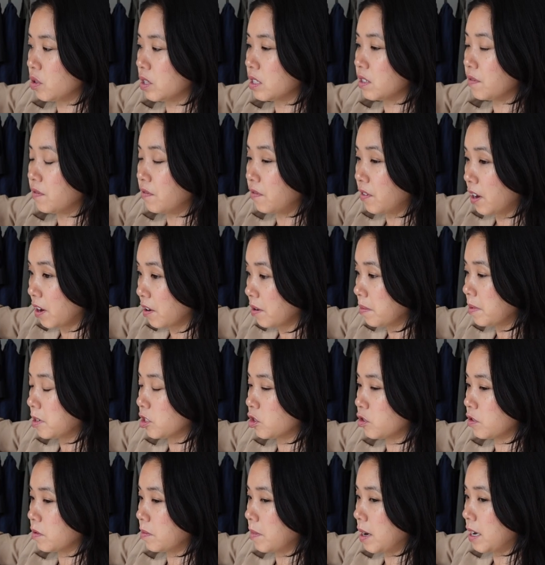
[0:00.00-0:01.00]
dress very
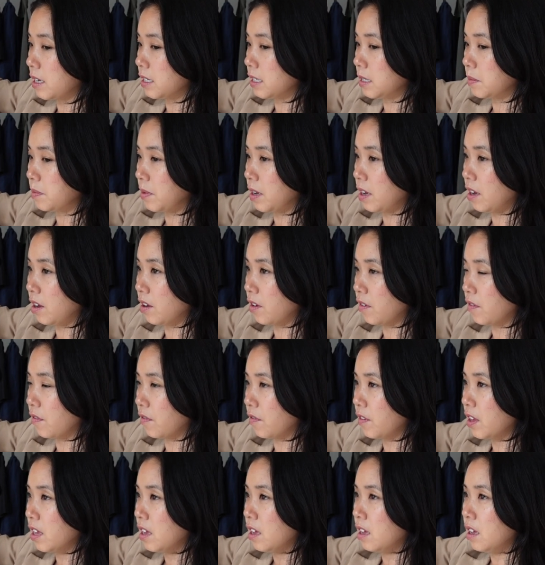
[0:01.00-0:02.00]
much reminds me of
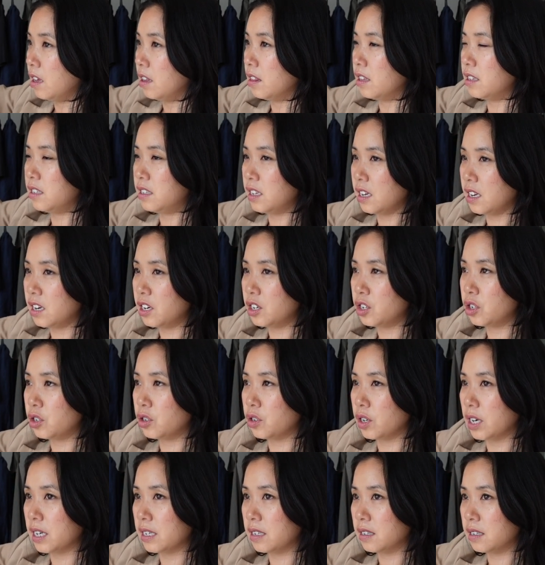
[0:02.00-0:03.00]
the signature
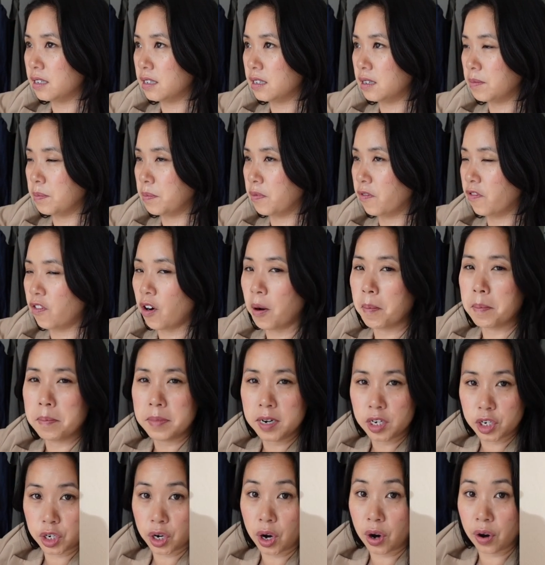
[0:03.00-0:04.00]
dress from
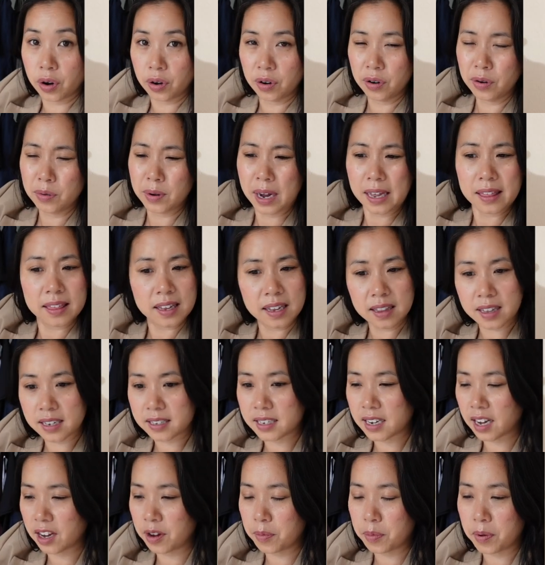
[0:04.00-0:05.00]
Matteau. I think
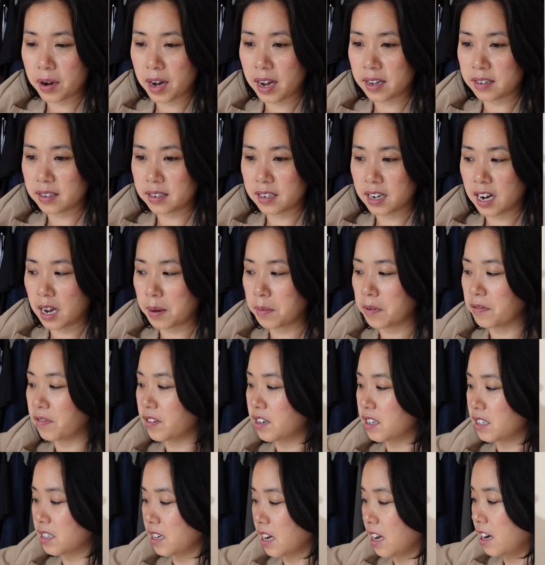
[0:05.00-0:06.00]
that's how you pronounce the name of the
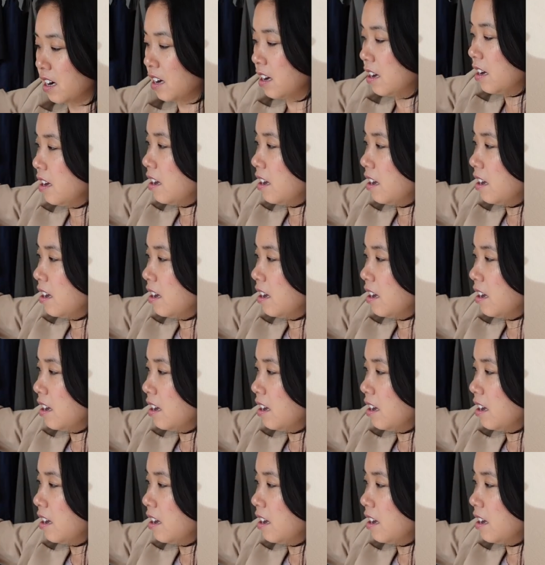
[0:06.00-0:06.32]
designer,